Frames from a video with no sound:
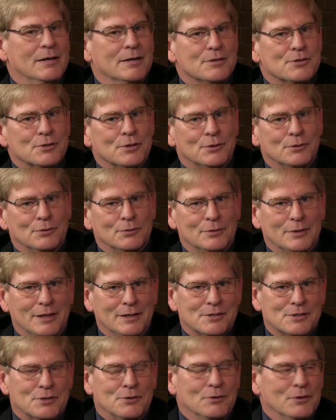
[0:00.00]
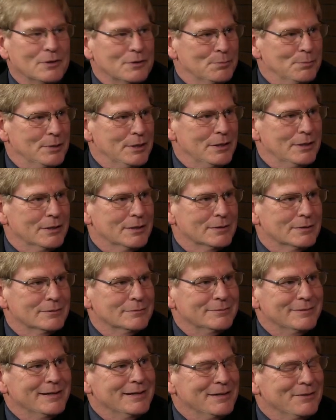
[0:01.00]
So it's going to be
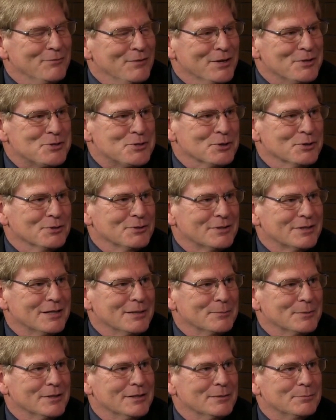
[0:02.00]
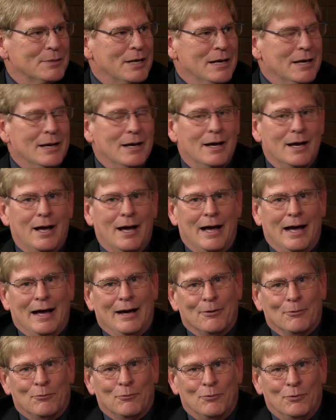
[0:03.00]
an adventure coming up.
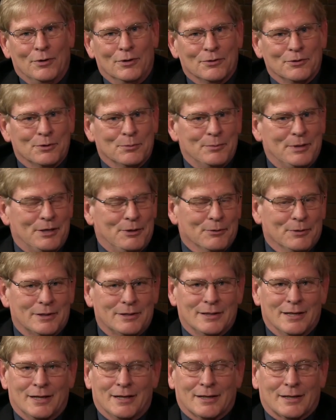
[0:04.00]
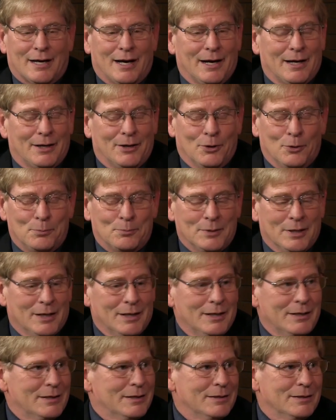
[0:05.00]
Will there be gridlock? I hope
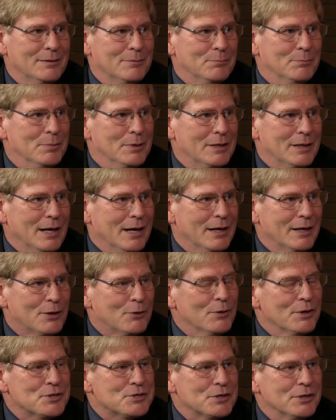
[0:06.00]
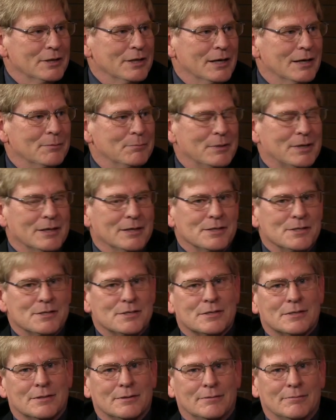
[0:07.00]
not, but I question that
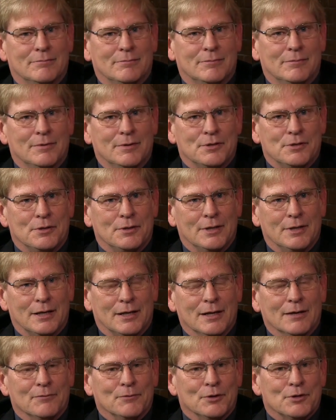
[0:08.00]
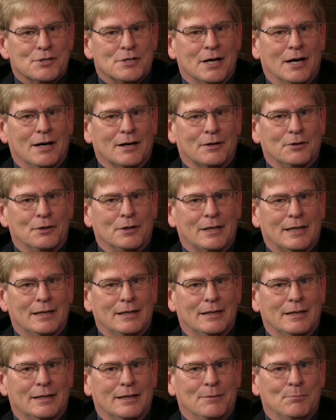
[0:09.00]
because the governor's not going to
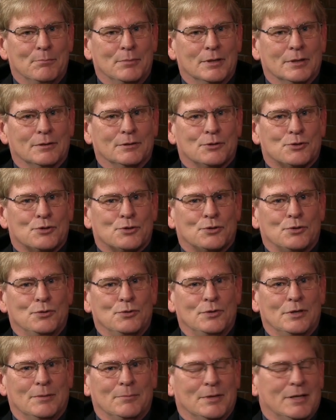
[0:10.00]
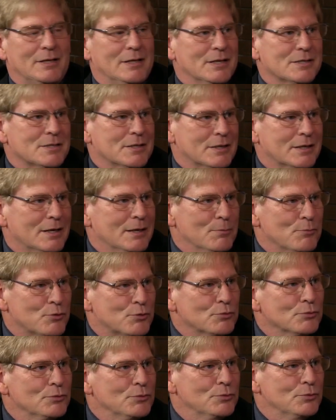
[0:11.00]
get any bills to them that doesn't come
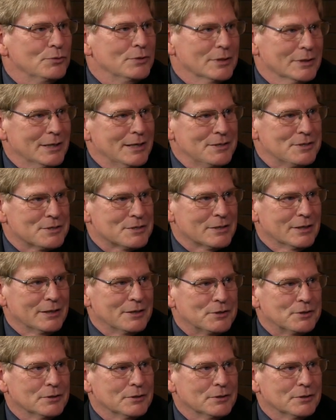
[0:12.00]
through the legislature.